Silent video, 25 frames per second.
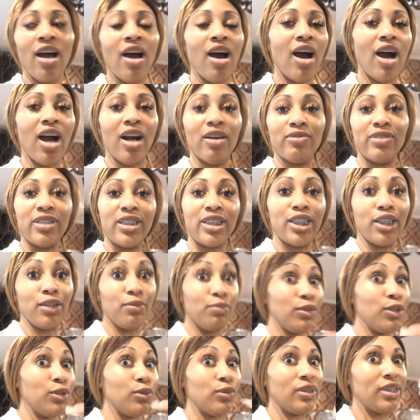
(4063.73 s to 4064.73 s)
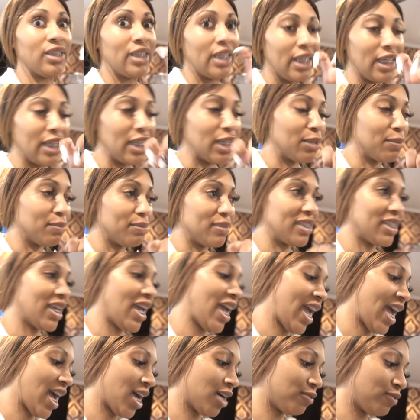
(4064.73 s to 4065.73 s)
obviously museums
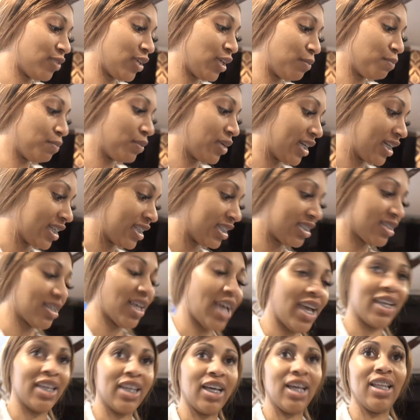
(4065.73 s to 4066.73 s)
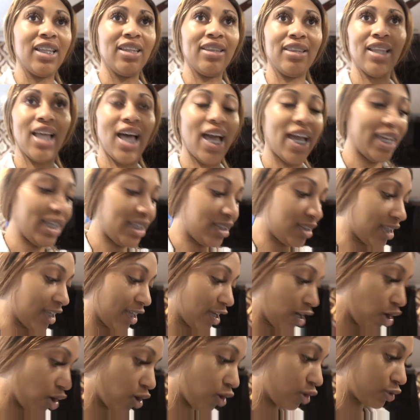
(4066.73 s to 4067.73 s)
have it, but it's like a light
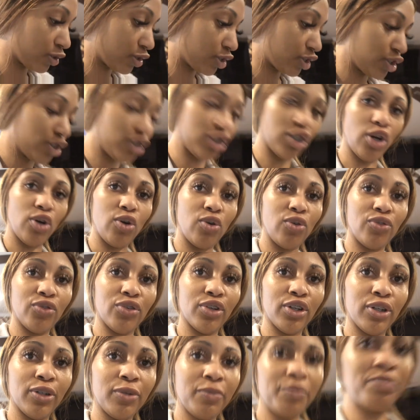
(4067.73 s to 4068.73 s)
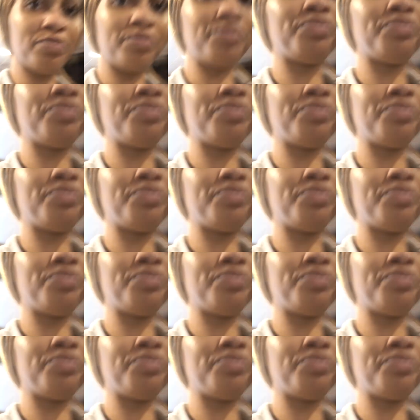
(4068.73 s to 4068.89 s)
that arches over.